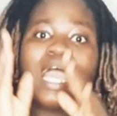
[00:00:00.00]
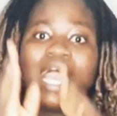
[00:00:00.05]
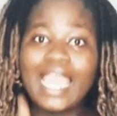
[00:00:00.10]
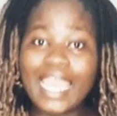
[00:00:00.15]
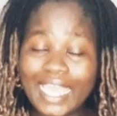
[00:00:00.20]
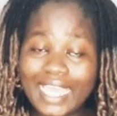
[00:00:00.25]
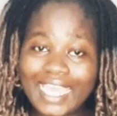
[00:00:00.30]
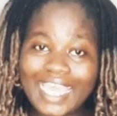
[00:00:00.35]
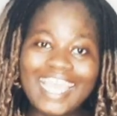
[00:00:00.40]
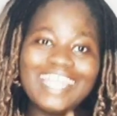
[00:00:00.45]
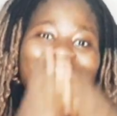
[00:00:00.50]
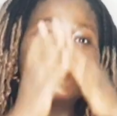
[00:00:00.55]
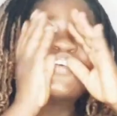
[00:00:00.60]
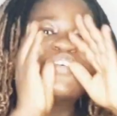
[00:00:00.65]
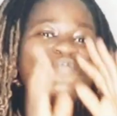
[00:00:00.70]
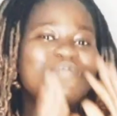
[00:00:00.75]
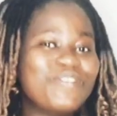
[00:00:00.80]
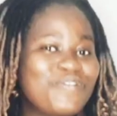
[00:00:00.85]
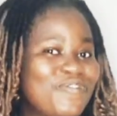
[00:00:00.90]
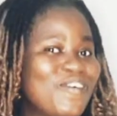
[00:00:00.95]
Again,
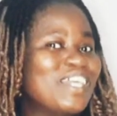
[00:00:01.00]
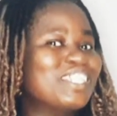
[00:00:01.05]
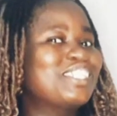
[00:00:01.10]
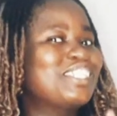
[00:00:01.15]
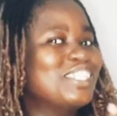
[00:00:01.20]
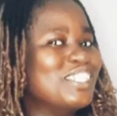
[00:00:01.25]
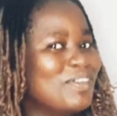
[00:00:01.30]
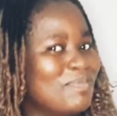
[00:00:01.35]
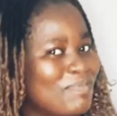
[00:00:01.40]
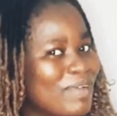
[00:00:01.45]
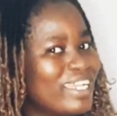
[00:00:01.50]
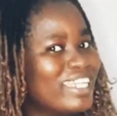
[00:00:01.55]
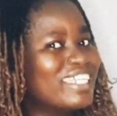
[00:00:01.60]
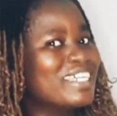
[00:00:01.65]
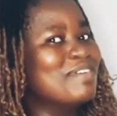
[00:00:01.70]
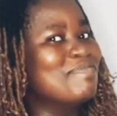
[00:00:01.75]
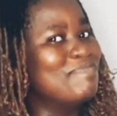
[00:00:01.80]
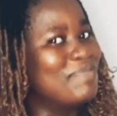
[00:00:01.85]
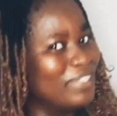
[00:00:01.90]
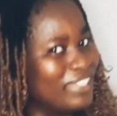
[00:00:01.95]
refer to your
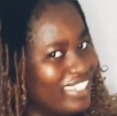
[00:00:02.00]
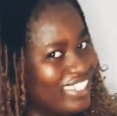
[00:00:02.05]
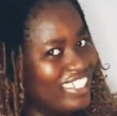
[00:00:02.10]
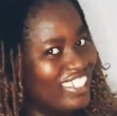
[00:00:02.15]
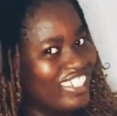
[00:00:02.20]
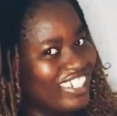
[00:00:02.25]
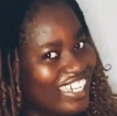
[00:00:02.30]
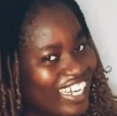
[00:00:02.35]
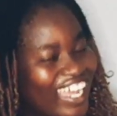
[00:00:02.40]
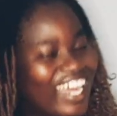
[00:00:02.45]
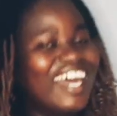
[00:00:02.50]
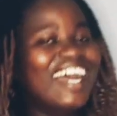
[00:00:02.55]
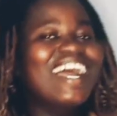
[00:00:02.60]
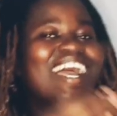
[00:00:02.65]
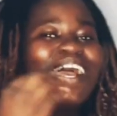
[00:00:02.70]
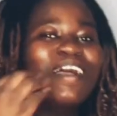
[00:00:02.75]
medical practitioner.